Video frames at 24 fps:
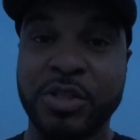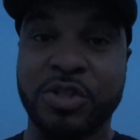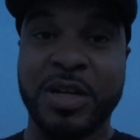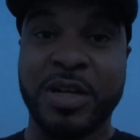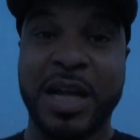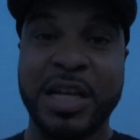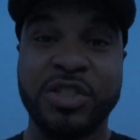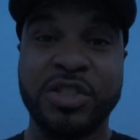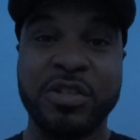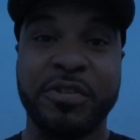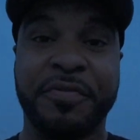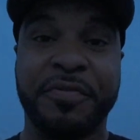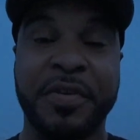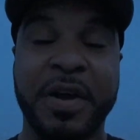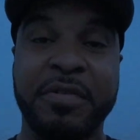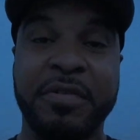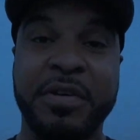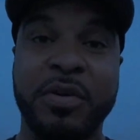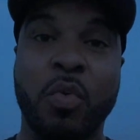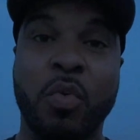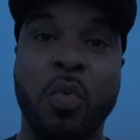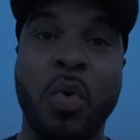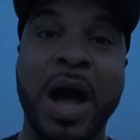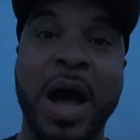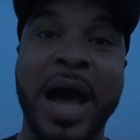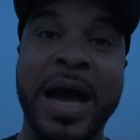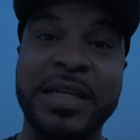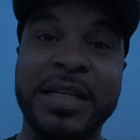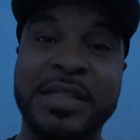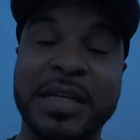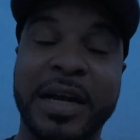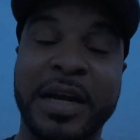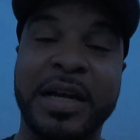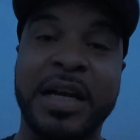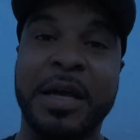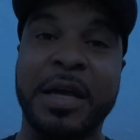So that's a very wide
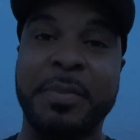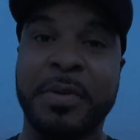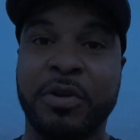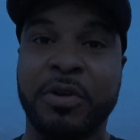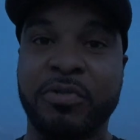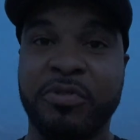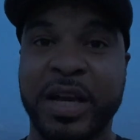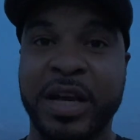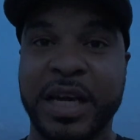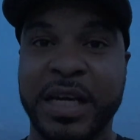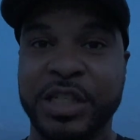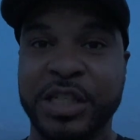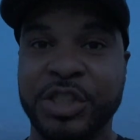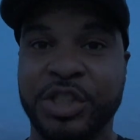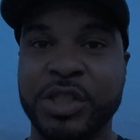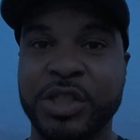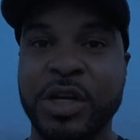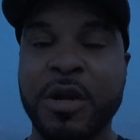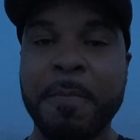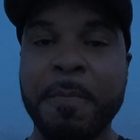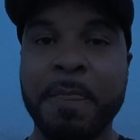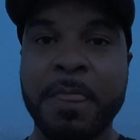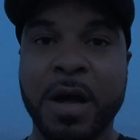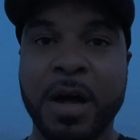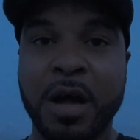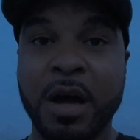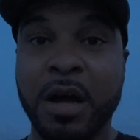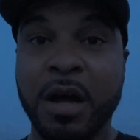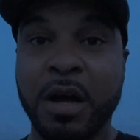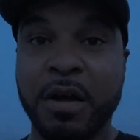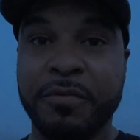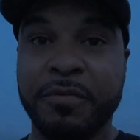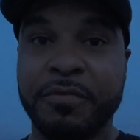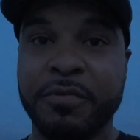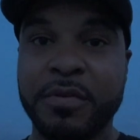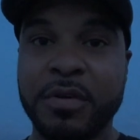dynamic range
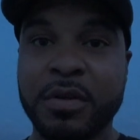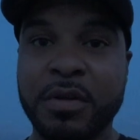of